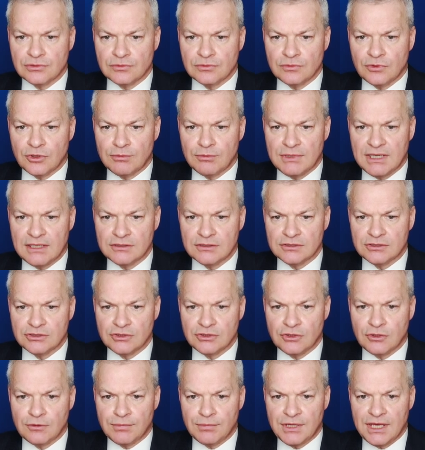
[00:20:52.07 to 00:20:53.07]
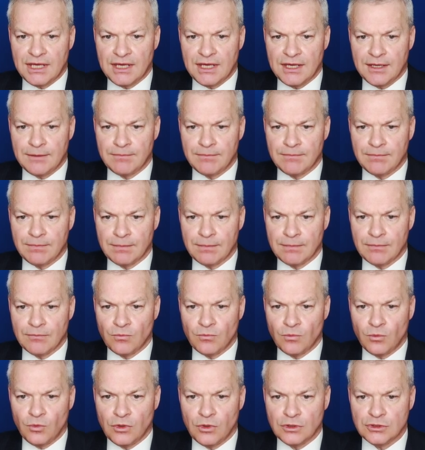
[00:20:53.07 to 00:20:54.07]
What about the top here?
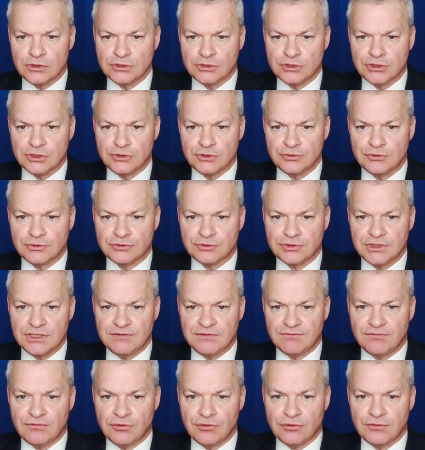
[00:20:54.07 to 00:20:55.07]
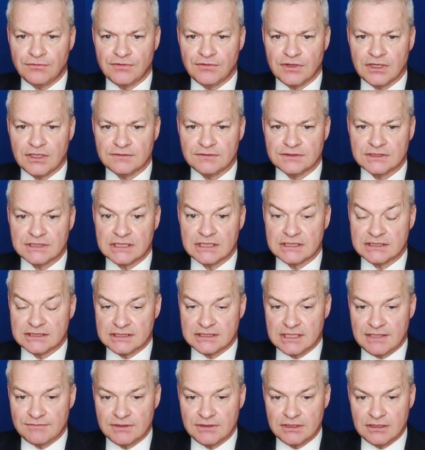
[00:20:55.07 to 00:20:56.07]
1, 2, 3, 4, 5, 6,
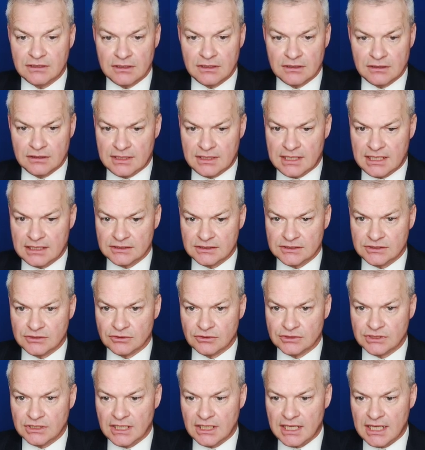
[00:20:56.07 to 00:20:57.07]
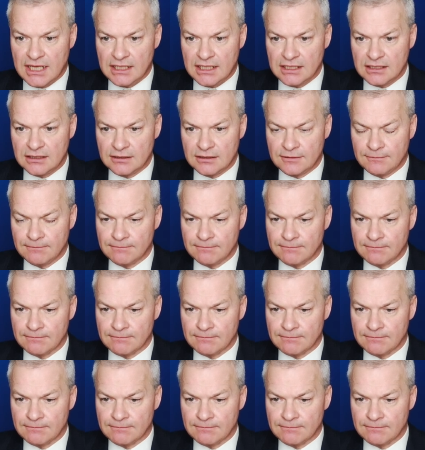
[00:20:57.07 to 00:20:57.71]
7. That's not a lane.